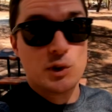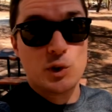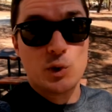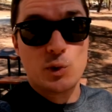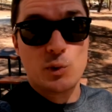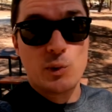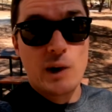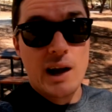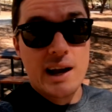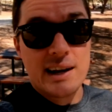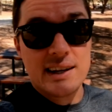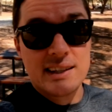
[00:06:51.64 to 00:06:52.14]

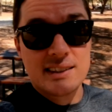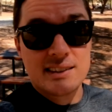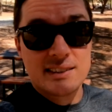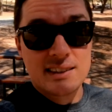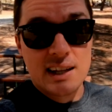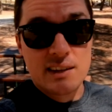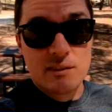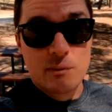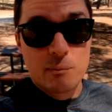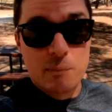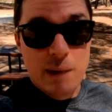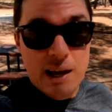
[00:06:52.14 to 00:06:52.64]
Randy
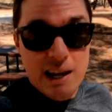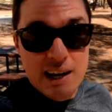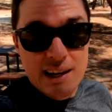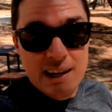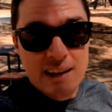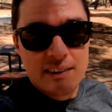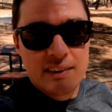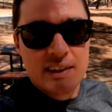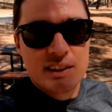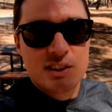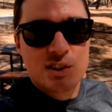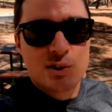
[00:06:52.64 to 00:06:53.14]
Sullivan Bennett
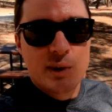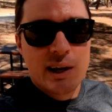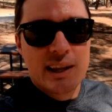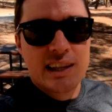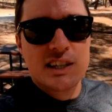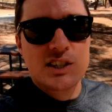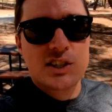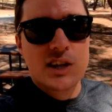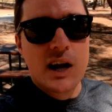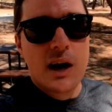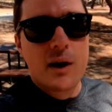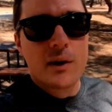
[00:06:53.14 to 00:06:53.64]
at the
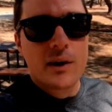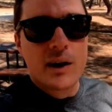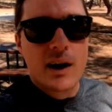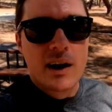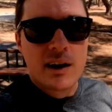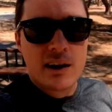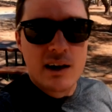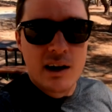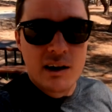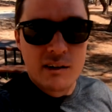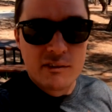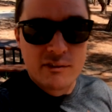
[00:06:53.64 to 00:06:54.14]
Australian
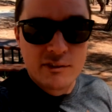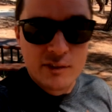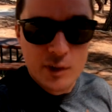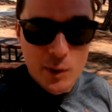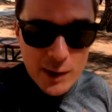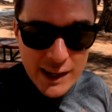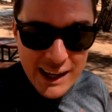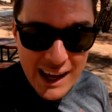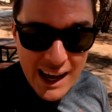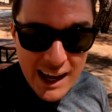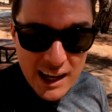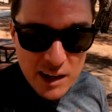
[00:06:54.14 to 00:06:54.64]
Jiaogar Kung Fu
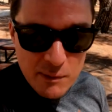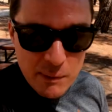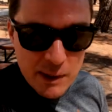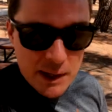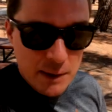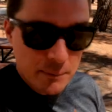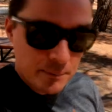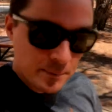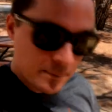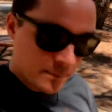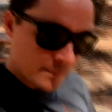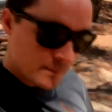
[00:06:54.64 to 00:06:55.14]
Academy.
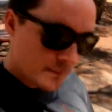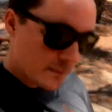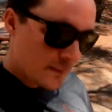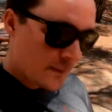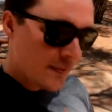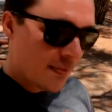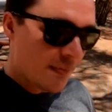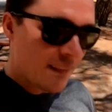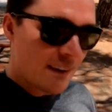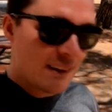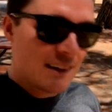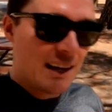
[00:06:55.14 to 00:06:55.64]

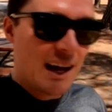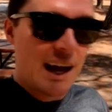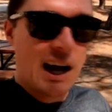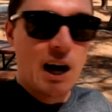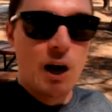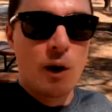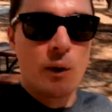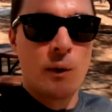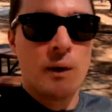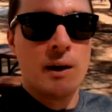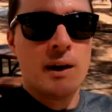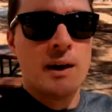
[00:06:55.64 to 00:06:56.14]

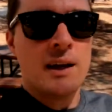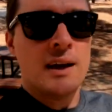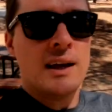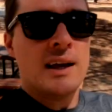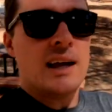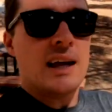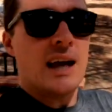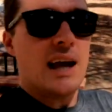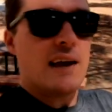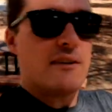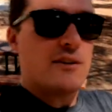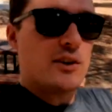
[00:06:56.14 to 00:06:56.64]
Now,
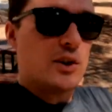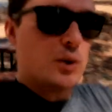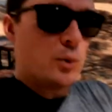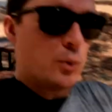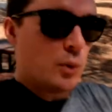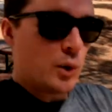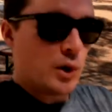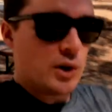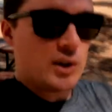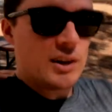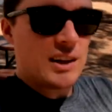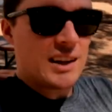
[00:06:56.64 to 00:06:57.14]
if you
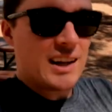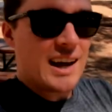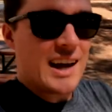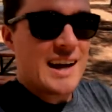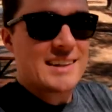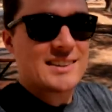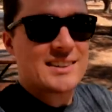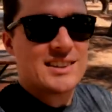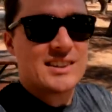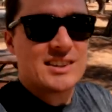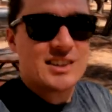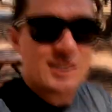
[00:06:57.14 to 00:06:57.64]
would
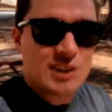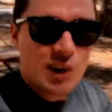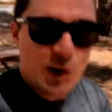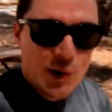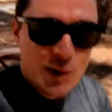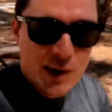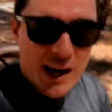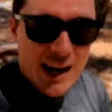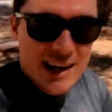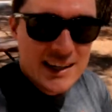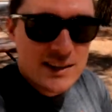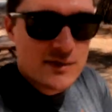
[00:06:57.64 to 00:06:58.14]
like to
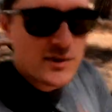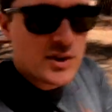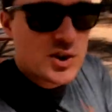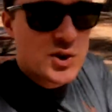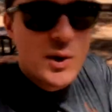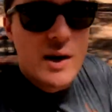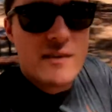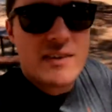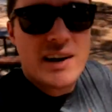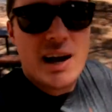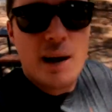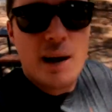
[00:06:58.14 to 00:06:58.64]
donate, if you do have a